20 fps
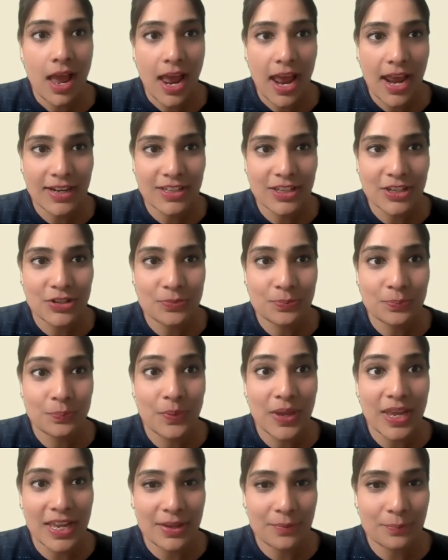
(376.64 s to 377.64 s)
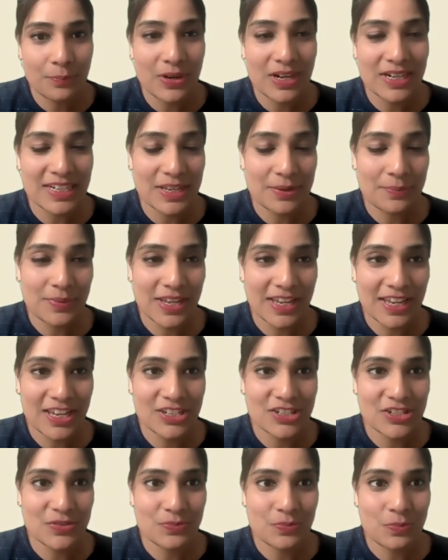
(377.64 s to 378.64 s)
And the big
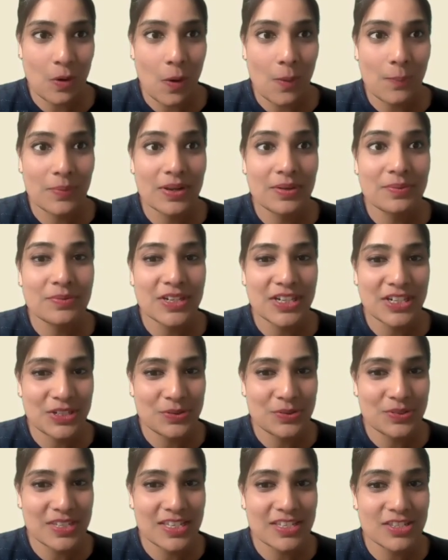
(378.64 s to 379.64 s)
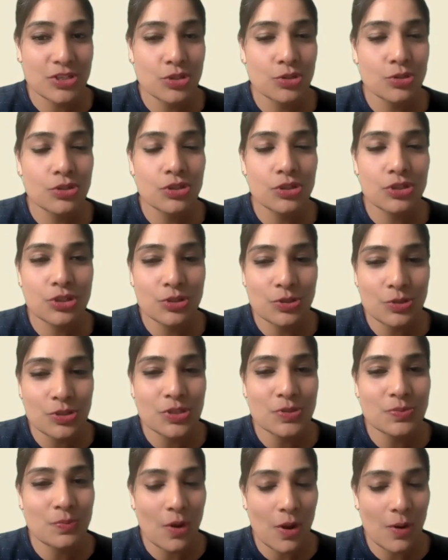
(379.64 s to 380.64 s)
multiplication problem reduces to 2
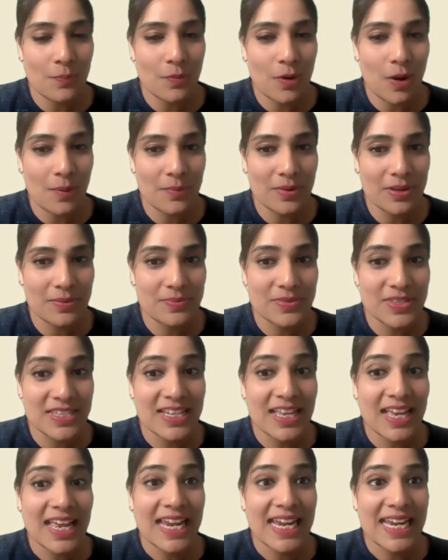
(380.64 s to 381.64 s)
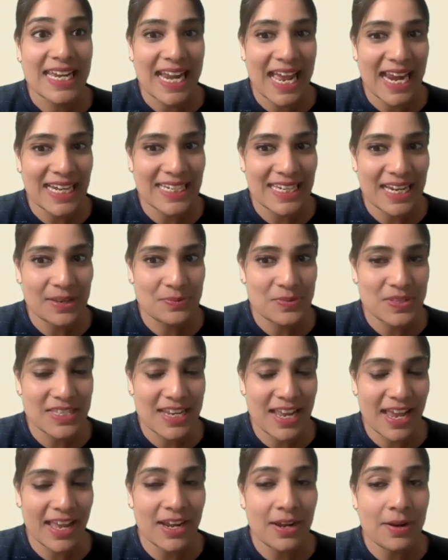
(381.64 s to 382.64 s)
small problems. 9 times
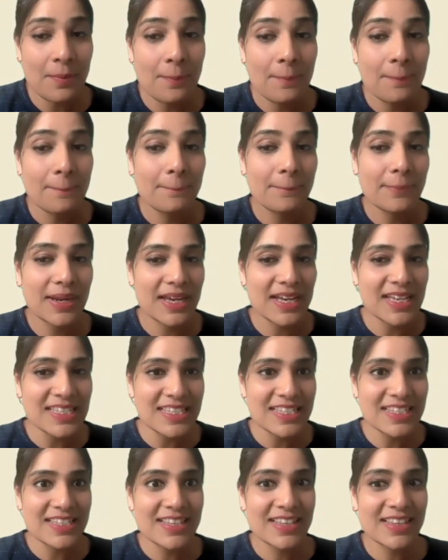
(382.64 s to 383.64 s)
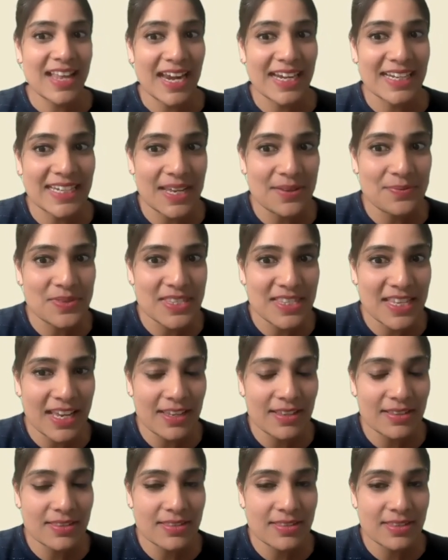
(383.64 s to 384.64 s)
10 plus 9 times
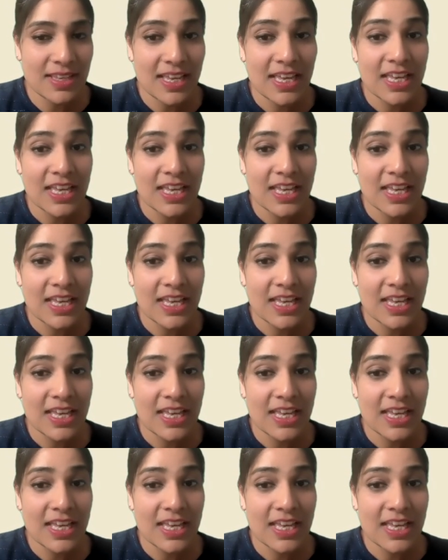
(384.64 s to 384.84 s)
6.